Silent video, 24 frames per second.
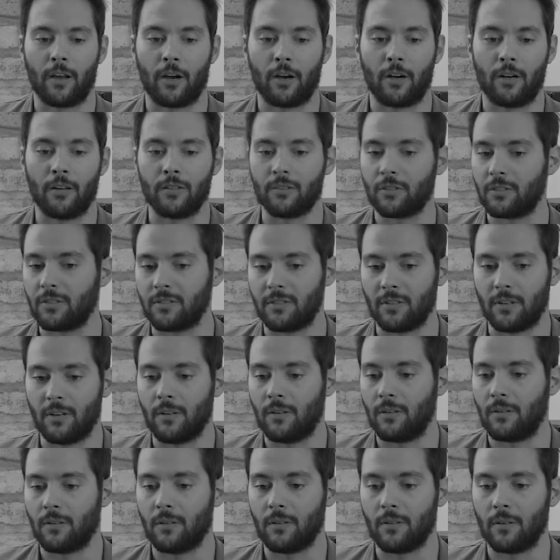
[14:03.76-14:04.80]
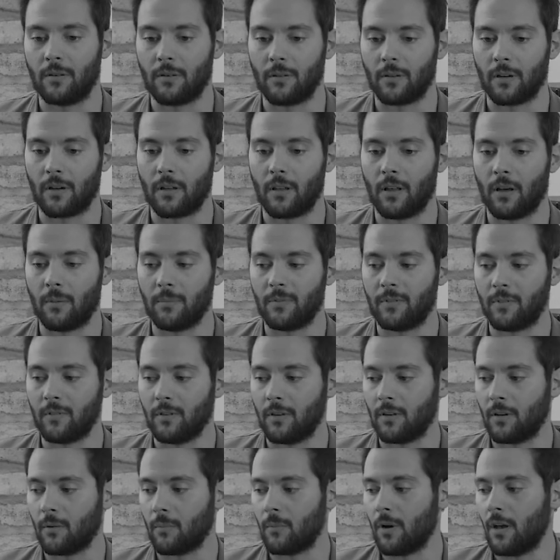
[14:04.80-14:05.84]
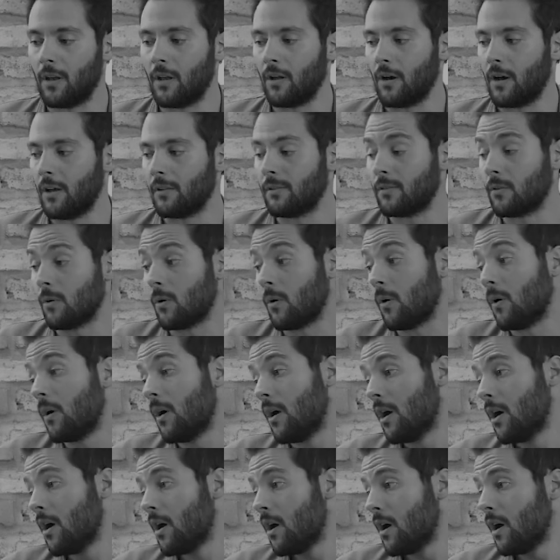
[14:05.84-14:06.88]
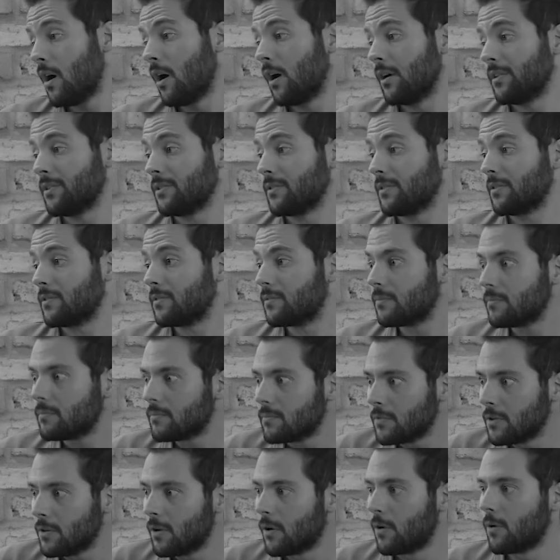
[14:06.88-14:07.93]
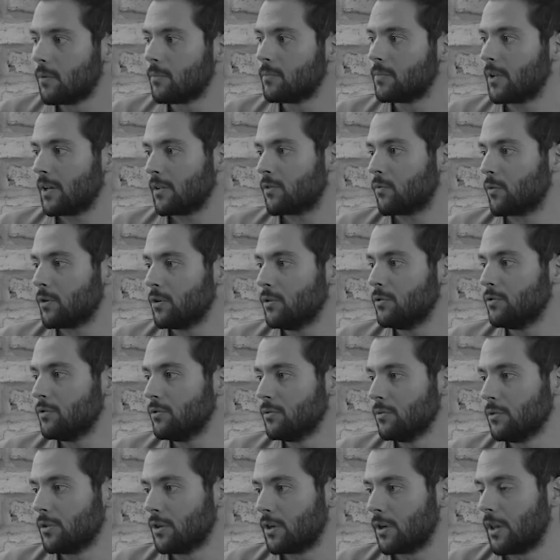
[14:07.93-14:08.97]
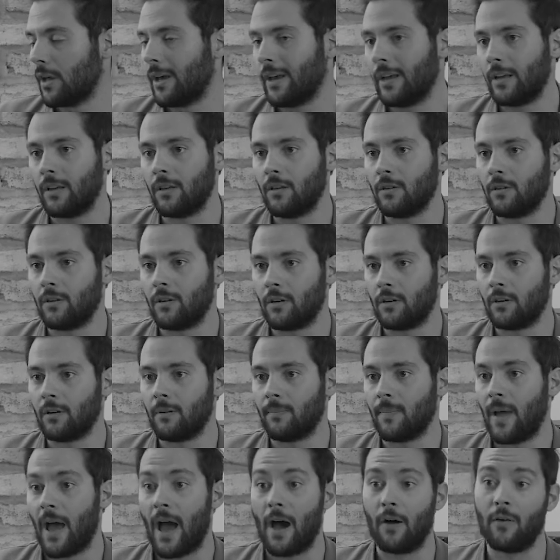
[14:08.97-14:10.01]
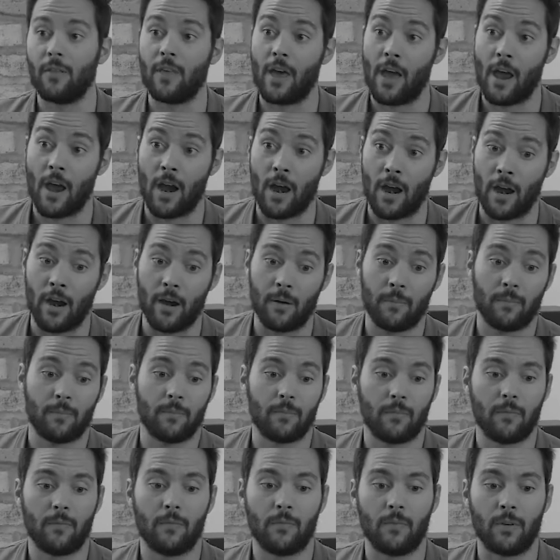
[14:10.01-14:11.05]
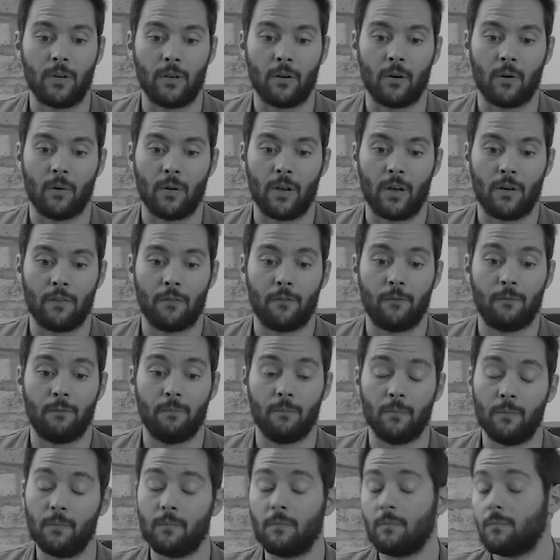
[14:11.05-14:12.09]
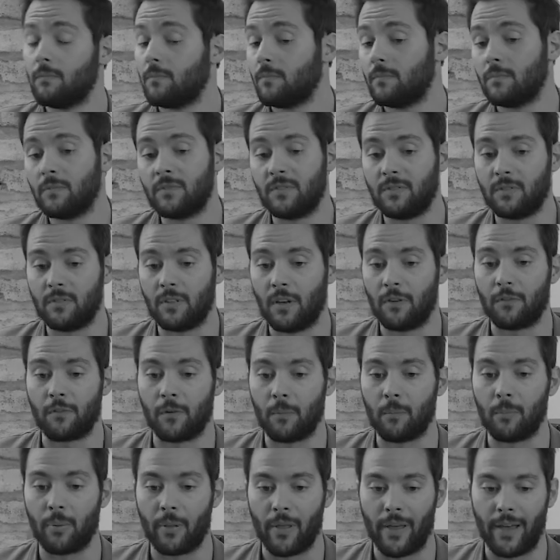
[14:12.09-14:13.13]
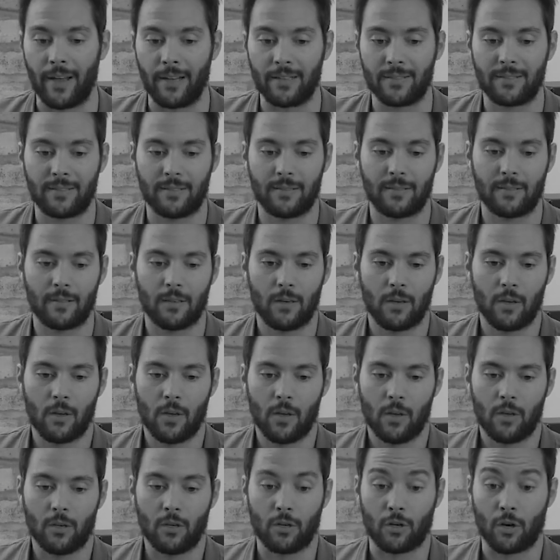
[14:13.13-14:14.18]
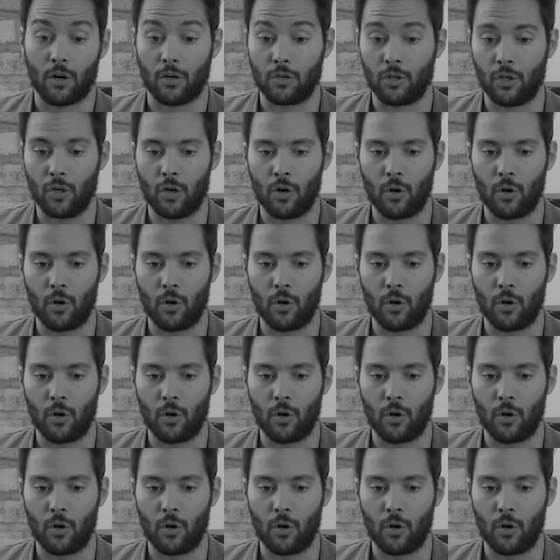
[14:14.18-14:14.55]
are interested in the club scene and whatnot. So I just that's what you do. You're out there in a different place. You're on your